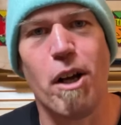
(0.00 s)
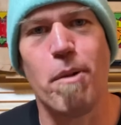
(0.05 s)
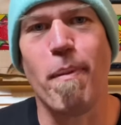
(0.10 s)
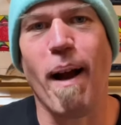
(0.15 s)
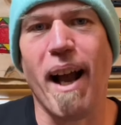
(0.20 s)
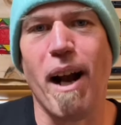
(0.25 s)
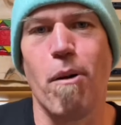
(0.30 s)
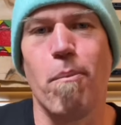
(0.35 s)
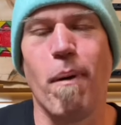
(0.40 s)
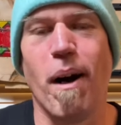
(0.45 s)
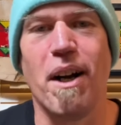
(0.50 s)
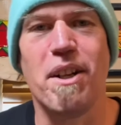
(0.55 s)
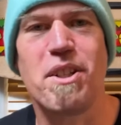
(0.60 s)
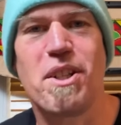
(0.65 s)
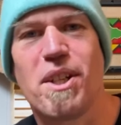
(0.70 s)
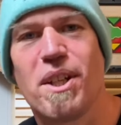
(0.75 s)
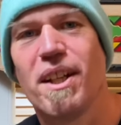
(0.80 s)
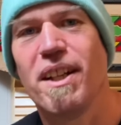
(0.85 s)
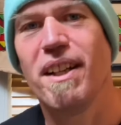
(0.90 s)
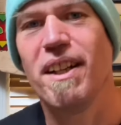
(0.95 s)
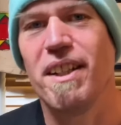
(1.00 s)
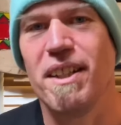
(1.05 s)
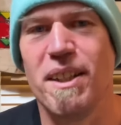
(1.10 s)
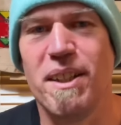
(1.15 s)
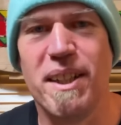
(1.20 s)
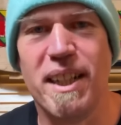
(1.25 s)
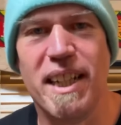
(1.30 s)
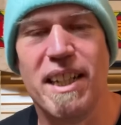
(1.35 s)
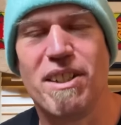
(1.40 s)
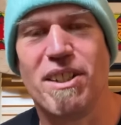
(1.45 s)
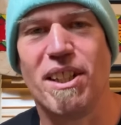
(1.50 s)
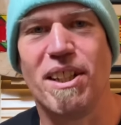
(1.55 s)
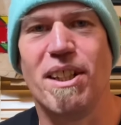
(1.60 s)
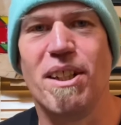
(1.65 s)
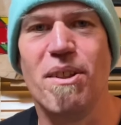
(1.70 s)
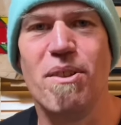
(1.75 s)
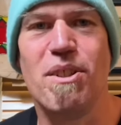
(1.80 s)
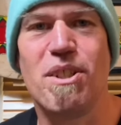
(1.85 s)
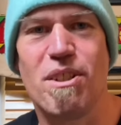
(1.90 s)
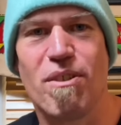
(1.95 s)
how much you need to
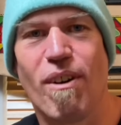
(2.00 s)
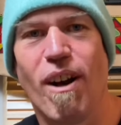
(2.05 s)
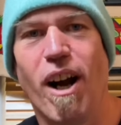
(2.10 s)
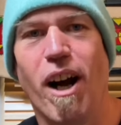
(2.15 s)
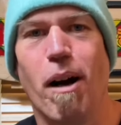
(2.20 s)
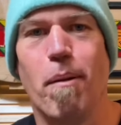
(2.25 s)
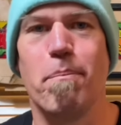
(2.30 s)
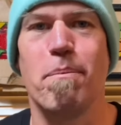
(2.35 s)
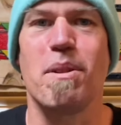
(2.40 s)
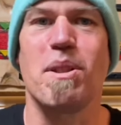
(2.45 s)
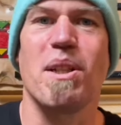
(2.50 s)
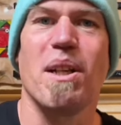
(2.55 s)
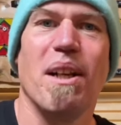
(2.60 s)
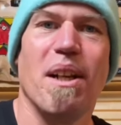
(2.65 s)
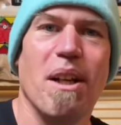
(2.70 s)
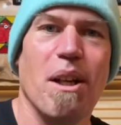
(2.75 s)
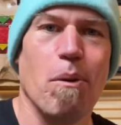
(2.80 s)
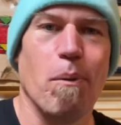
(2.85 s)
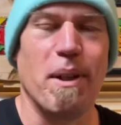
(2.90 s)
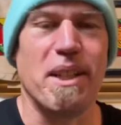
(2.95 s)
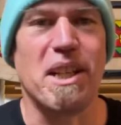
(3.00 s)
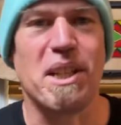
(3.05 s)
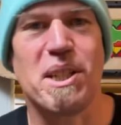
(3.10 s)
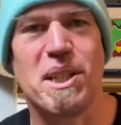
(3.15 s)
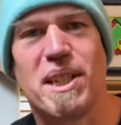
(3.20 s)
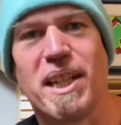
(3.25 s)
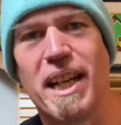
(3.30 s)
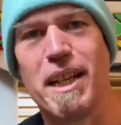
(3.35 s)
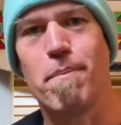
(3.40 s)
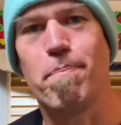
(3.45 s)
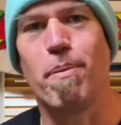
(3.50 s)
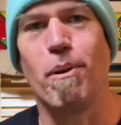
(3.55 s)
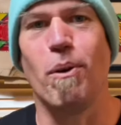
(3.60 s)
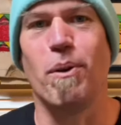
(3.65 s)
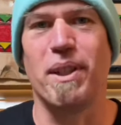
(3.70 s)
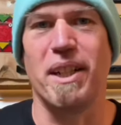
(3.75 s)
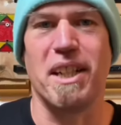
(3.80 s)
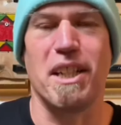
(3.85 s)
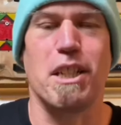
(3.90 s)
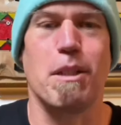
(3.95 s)
use your arms when you're
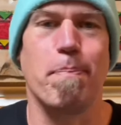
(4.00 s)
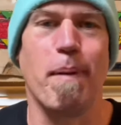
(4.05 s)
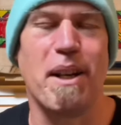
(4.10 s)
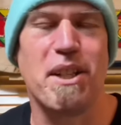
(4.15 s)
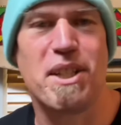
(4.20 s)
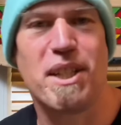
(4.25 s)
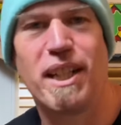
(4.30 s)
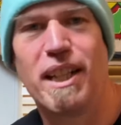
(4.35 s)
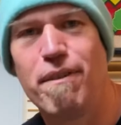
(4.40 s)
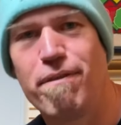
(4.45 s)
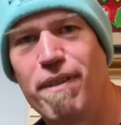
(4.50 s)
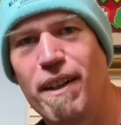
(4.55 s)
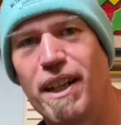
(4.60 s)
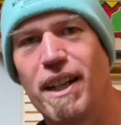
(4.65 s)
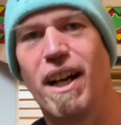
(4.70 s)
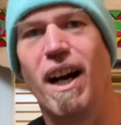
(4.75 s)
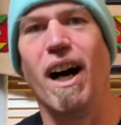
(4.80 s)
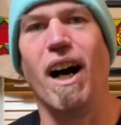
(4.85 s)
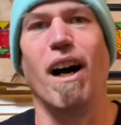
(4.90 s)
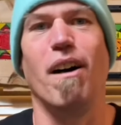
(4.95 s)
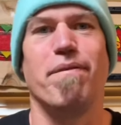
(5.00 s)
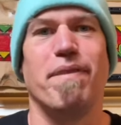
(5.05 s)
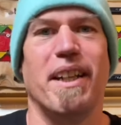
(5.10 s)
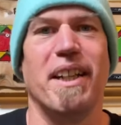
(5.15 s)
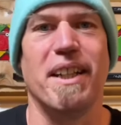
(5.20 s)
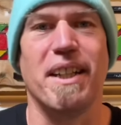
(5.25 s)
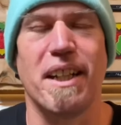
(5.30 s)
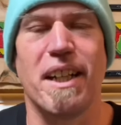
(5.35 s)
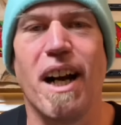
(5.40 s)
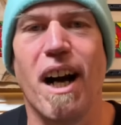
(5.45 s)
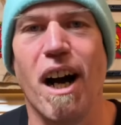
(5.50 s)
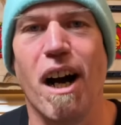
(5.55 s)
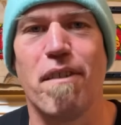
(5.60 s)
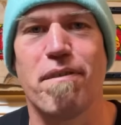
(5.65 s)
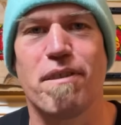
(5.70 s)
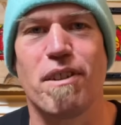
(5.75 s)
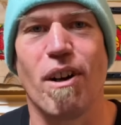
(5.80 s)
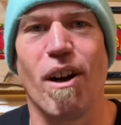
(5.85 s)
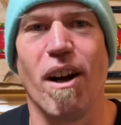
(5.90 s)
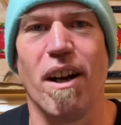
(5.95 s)
skateboarding, especially for carving and carve
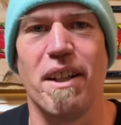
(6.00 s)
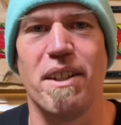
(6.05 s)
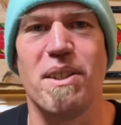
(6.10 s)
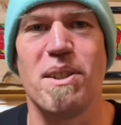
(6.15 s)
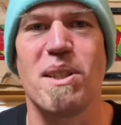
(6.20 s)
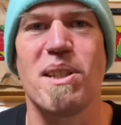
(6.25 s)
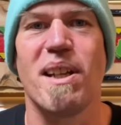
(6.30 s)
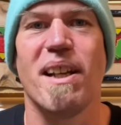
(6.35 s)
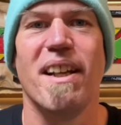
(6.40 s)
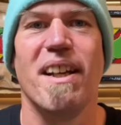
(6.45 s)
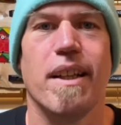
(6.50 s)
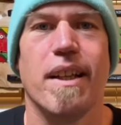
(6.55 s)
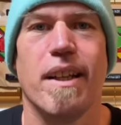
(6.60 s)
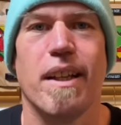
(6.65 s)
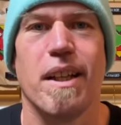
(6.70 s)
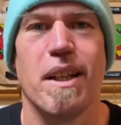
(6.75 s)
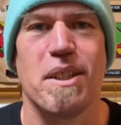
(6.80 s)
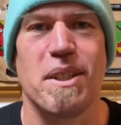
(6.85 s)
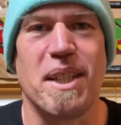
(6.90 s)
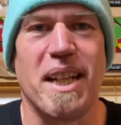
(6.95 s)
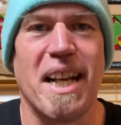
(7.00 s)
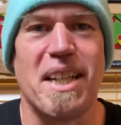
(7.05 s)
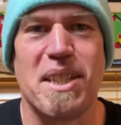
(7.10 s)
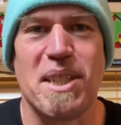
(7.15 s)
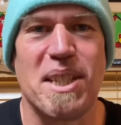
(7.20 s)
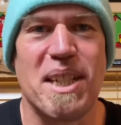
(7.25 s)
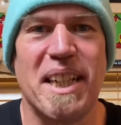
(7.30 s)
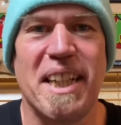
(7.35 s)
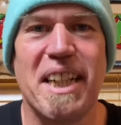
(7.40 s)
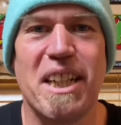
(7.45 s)
grinds. So that sling